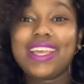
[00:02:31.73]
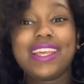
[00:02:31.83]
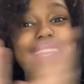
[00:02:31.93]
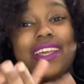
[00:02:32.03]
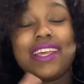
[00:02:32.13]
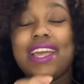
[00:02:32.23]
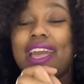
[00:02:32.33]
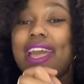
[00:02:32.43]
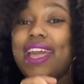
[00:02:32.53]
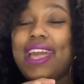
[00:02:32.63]

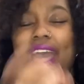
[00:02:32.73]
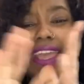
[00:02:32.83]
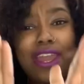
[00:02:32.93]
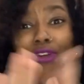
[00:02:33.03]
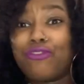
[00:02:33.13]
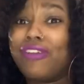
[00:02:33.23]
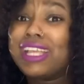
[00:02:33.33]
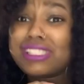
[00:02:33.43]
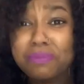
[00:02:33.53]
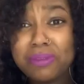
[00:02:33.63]
I got on
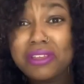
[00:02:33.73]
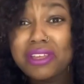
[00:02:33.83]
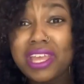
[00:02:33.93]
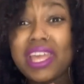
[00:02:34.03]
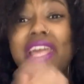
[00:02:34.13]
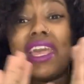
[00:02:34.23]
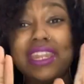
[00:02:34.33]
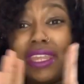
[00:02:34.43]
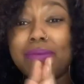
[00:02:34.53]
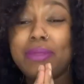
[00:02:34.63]
Facebook, and
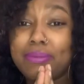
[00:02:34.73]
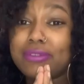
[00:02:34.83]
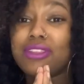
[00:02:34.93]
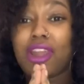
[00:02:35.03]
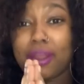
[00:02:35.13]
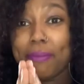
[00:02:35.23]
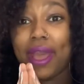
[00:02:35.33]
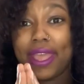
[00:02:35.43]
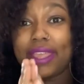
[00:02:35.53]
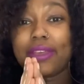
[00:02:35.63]
then people started
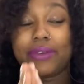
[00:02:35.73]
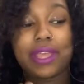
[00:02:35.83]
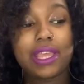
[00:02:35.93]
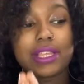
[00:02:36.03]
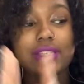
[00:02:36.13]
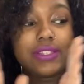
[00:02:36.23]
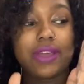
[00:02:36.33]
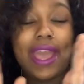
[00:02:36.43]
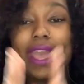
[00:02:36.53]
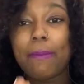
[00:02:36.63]
buying. Okay, so
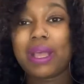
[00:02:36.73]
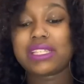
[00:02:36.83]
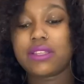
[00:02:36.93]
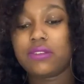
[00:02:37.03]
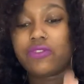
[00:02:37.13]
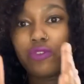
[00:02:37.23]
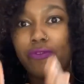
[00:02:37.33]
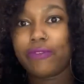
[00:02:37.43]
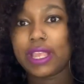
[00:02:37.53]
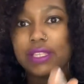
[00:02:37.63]
I got my sales from
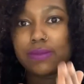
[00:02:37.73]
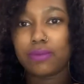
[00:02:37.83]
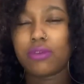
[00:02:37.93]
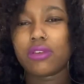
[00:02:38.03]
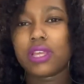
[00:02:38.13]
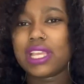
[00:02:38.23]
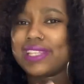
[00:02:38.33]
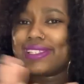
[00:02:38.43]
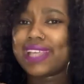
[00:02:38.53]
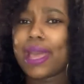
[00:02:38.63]
Facebook. It's
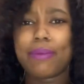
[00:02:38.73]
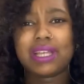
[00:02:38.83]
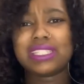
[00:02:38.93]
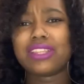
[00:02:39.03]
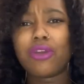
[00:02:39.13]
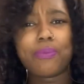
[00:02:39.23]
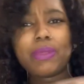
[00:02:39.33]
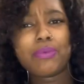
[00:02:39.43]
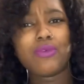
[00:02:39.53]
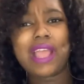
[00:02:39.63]
sad because I thought
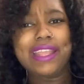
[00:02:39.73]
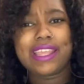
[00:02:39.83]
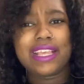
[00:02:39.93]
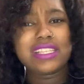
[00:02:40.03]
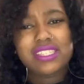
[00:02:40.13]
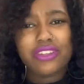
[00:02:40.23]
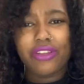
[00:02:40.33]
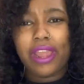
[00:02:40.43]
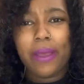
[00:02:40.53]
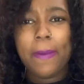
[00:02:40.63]
people liked the
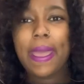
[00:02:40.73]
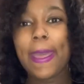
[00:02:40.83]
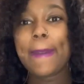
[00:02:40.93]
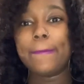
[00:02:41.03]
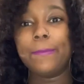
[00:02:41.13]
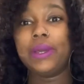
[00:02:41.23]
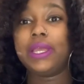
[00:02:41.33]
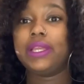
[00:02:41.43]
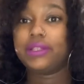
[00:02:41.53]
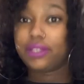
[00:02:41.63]
Instagram,
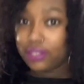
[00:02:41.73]
but